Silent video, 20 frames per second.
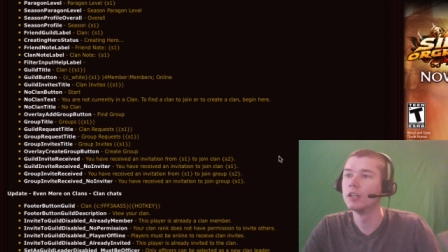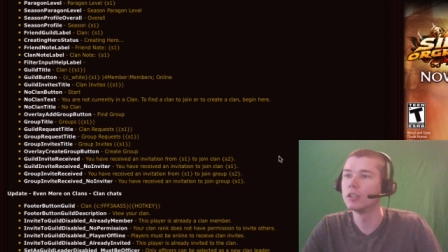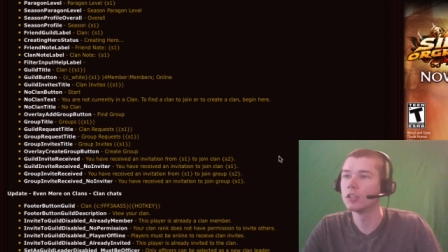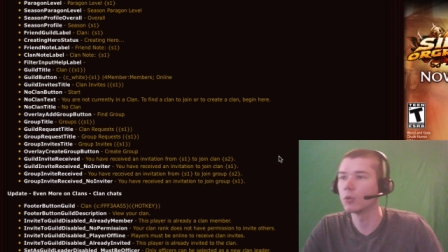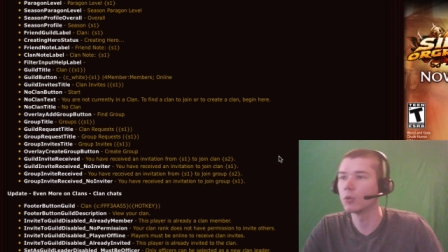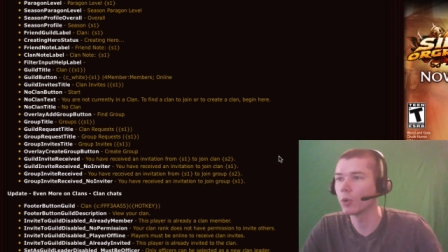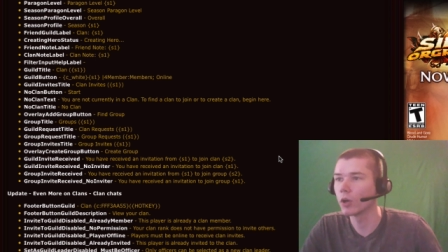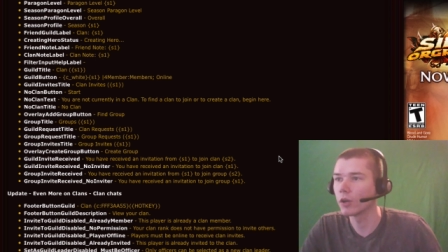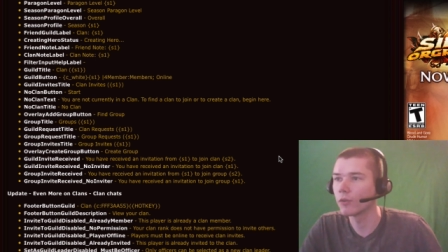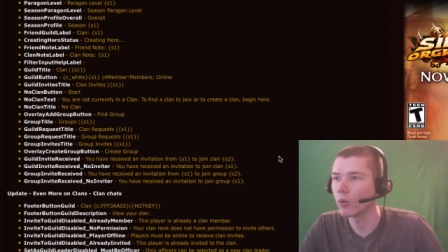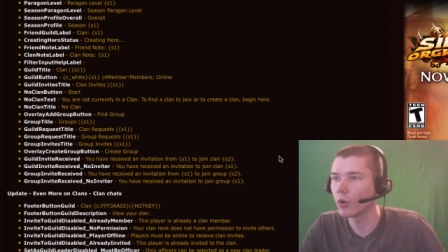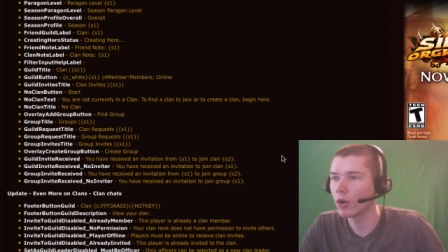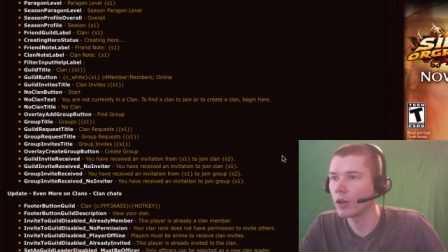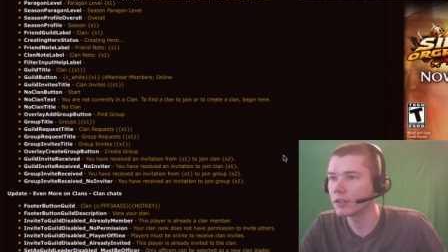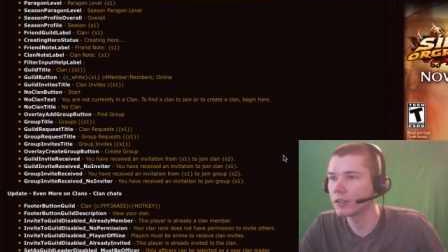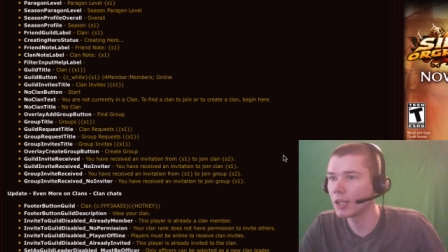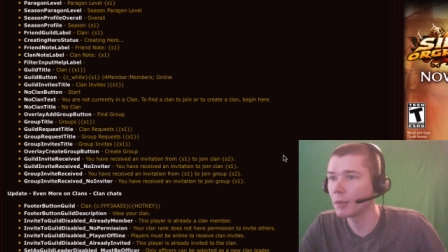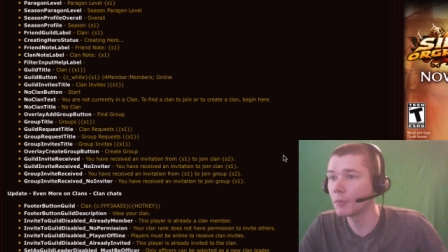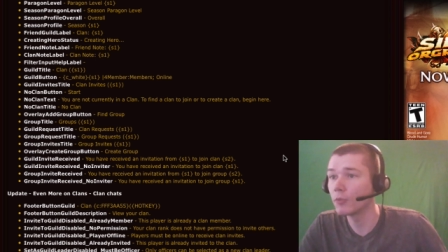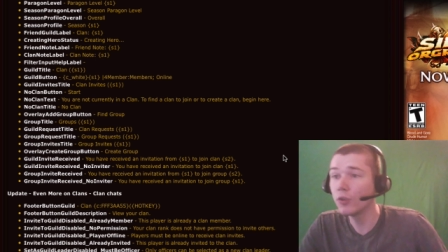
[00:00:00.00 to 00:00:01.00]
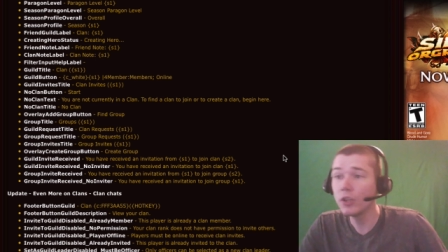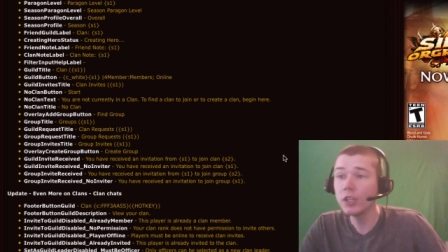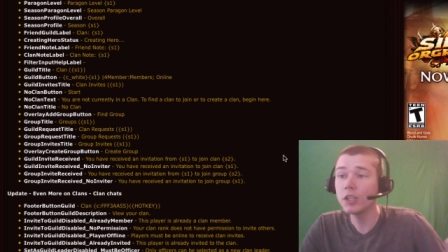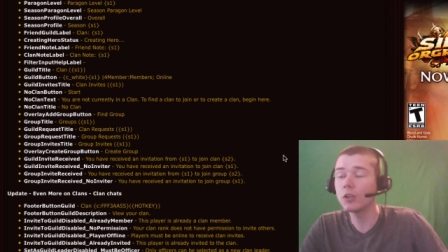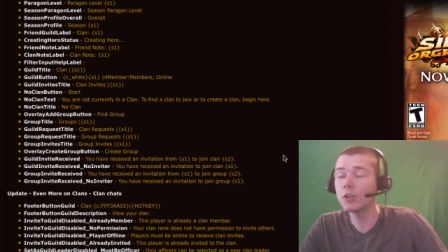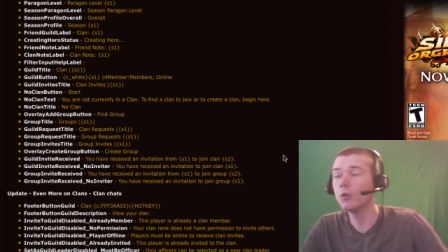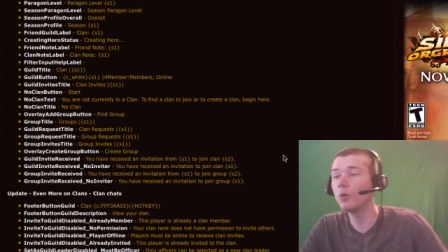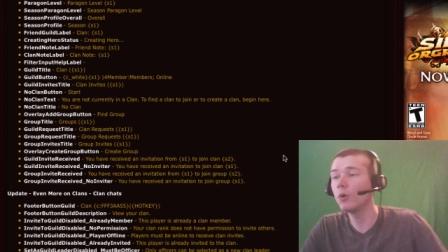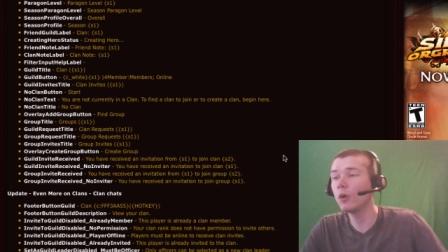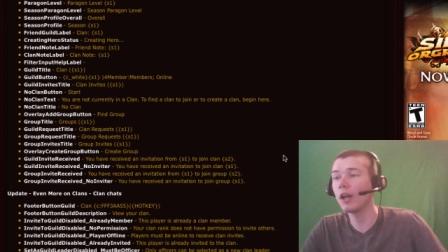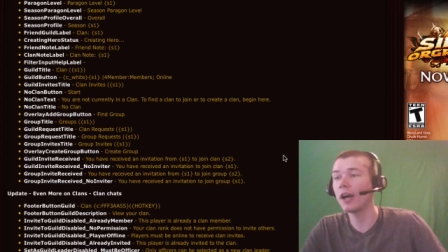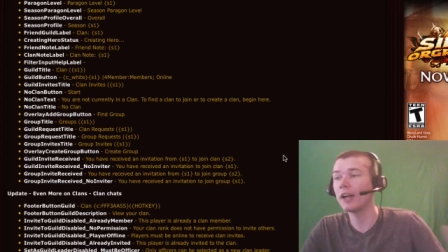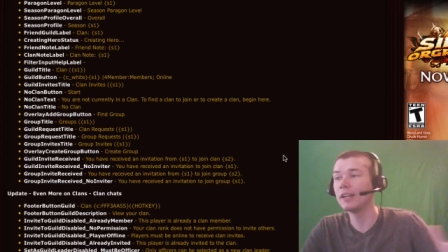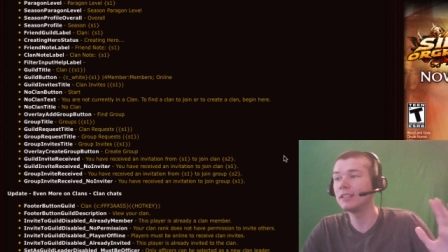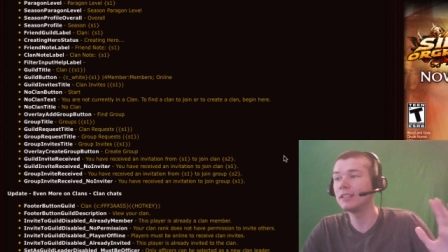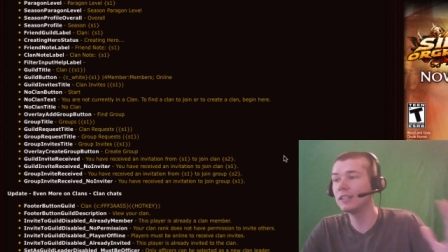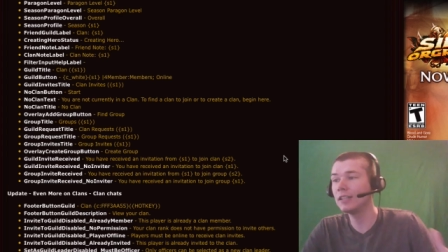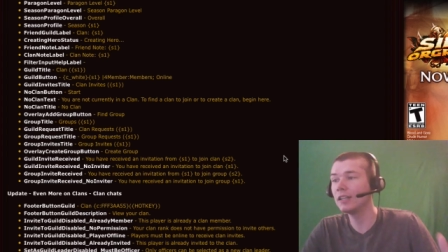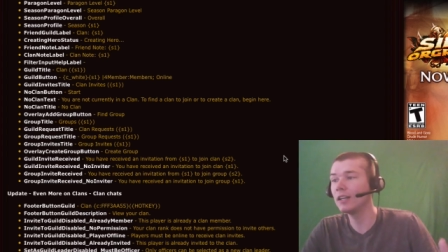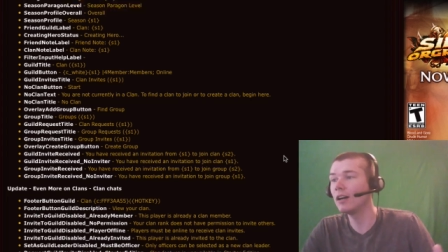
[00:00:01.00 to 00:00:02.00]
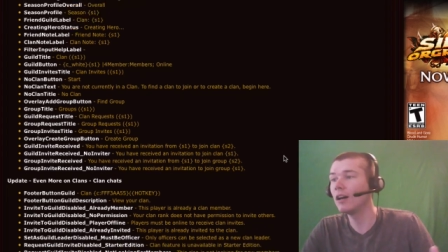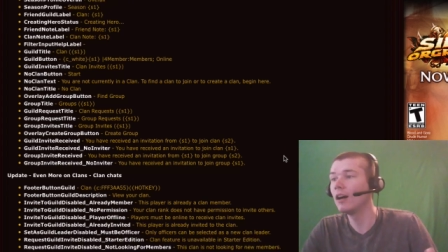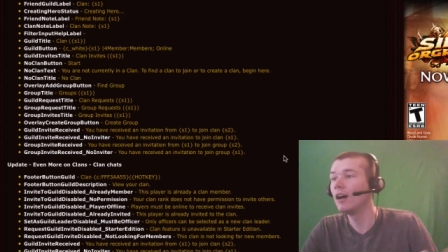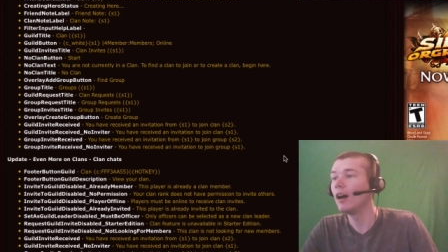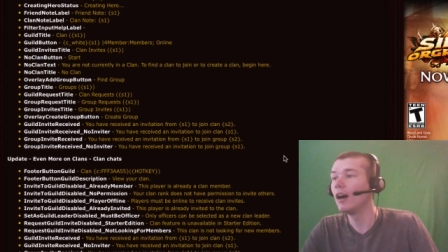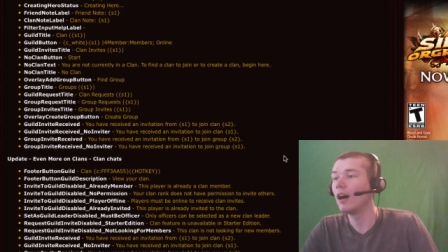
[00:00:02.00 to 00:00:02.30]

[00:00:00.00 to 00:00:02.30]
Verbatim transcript: to work for all the time. Really cool idea.